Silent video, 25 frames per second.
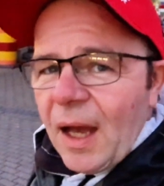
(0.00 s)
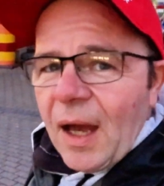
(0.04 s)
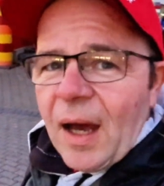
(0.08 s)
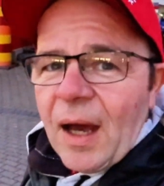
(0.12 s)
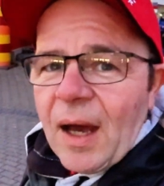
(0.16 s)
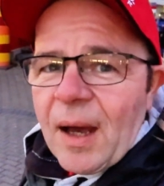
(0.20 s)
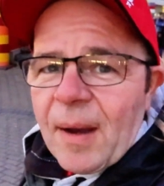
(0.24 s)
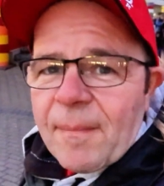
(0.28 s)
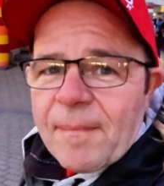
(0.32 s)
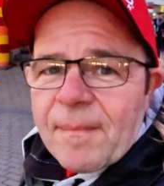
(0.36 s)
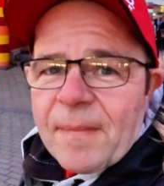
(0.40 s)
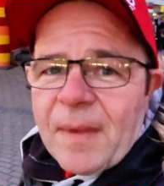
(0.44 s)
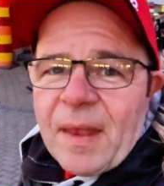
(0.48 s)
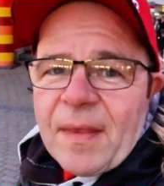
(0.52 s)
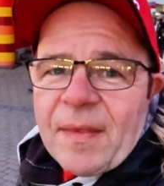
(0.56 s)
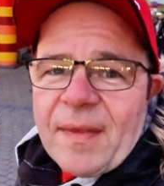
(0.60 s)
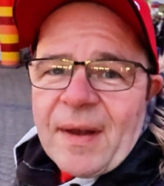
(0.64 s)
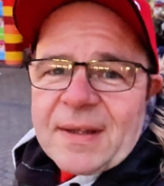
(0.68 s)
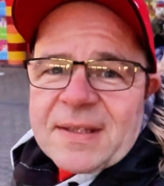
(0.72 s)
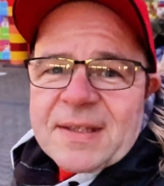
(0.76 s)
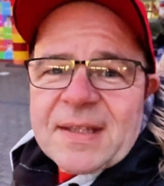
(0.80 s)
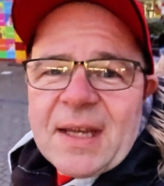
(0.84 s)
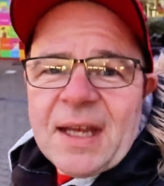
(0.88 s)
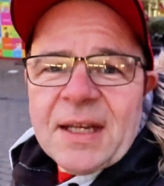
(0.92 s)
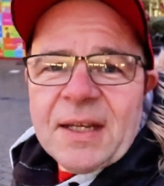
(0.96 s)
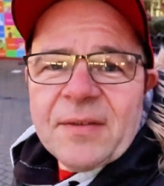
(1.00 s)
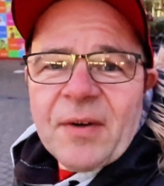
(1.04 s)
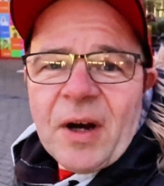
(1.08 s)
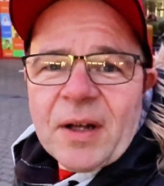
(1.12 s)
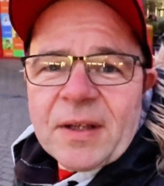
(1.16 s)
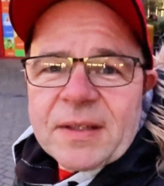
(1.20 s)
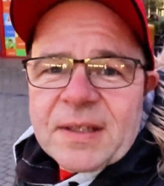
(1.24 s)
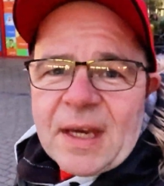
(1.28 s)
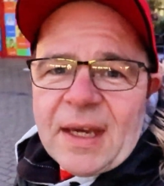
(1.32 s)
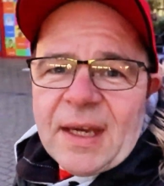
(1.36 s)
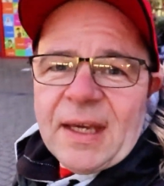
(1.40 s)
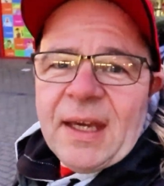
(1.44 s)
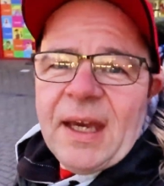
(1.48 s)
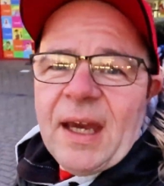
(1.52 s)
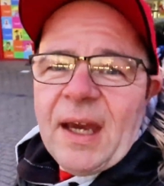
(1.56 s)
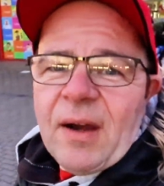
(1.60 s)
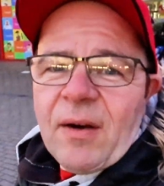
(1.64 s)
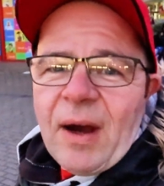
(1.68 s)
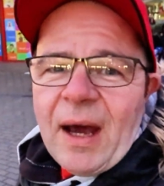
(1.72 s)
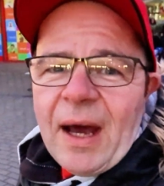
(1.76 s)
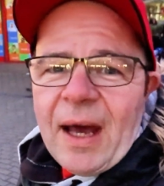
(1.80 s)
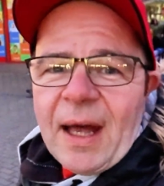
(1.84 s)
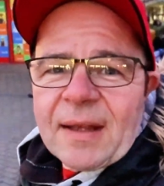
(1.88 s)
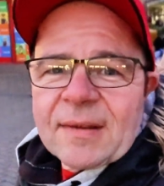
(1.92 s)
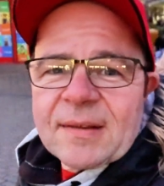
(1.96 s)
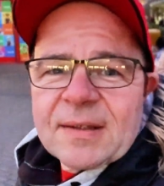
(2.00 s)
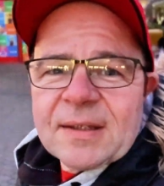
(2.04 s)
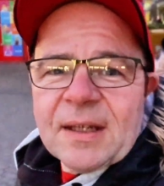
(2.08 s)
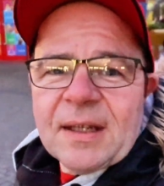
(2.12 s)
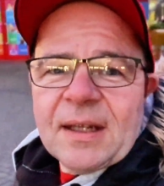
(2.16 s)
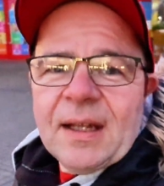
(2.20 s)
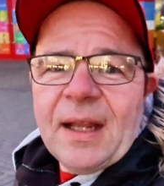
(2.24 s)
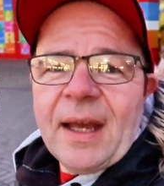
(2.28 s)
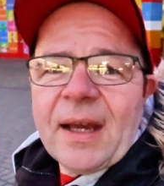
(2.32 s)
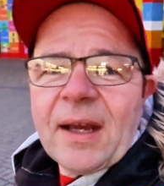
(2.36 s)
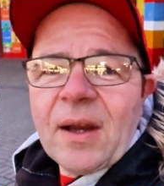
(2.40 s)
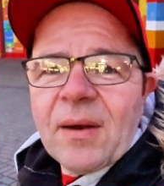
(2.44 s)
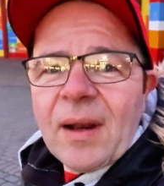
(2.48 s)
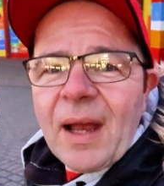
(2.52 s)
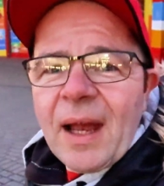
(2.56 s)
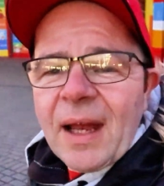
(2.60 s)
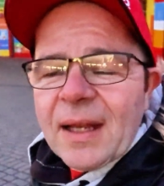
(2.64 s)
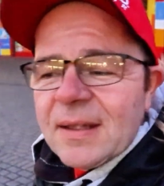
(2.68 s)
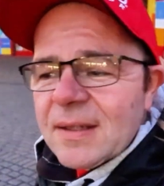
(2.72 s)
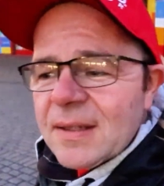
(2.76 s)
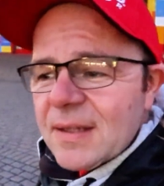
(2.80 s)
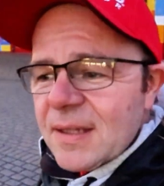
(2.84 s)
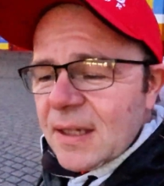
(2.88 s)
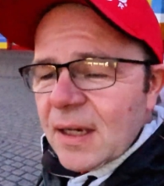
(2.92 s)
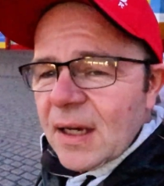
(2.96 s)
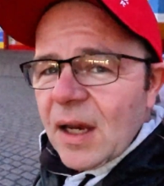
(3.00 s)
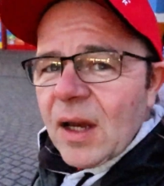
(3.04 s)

That's the end of our day here at Legoland.